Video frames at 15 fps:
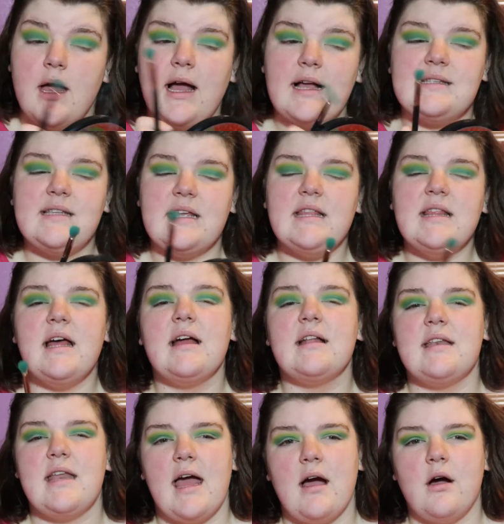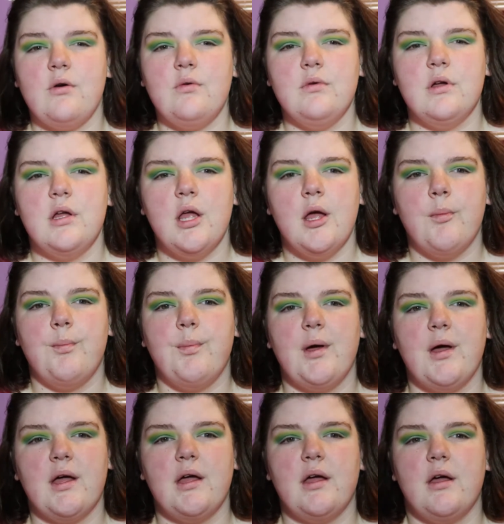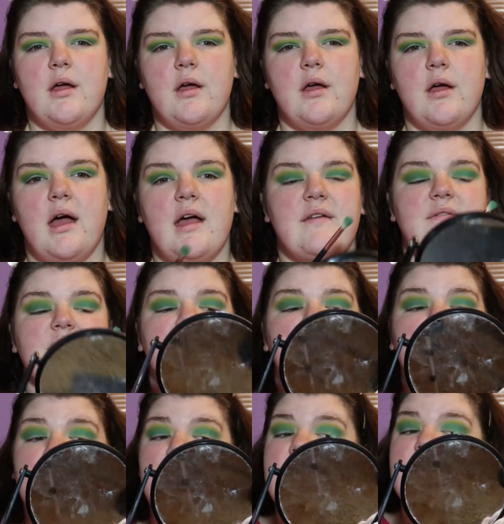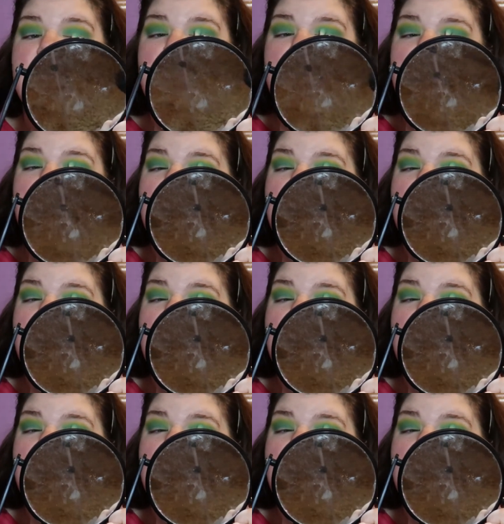I say that now, but I feel like